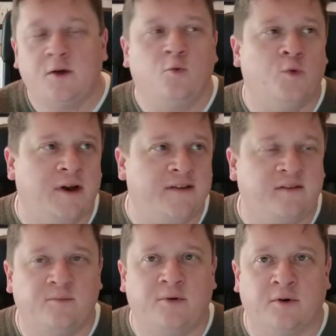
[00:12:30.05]
what
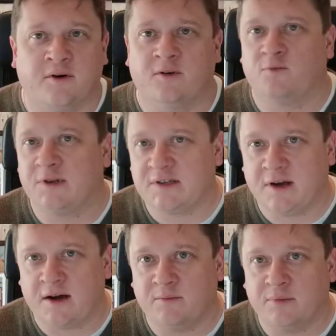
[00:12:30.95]
is important, what's
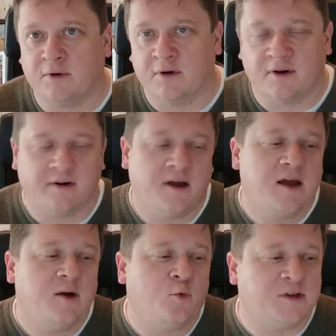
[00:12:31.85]
not important,
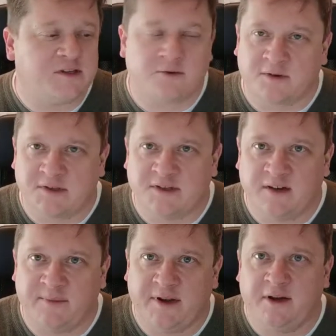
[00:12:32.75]
what sources
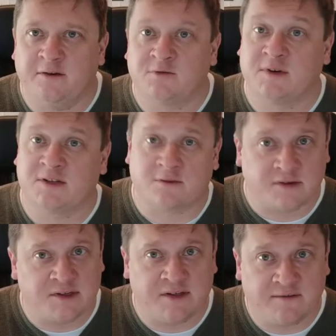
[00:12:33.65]
have been used, what
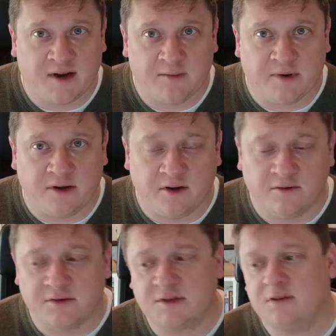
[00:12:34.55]
sources have not been
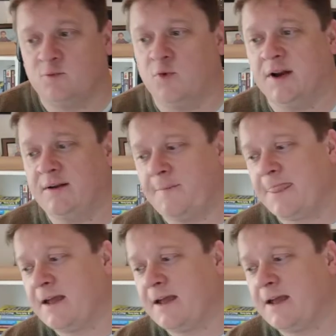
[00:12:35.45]
used, what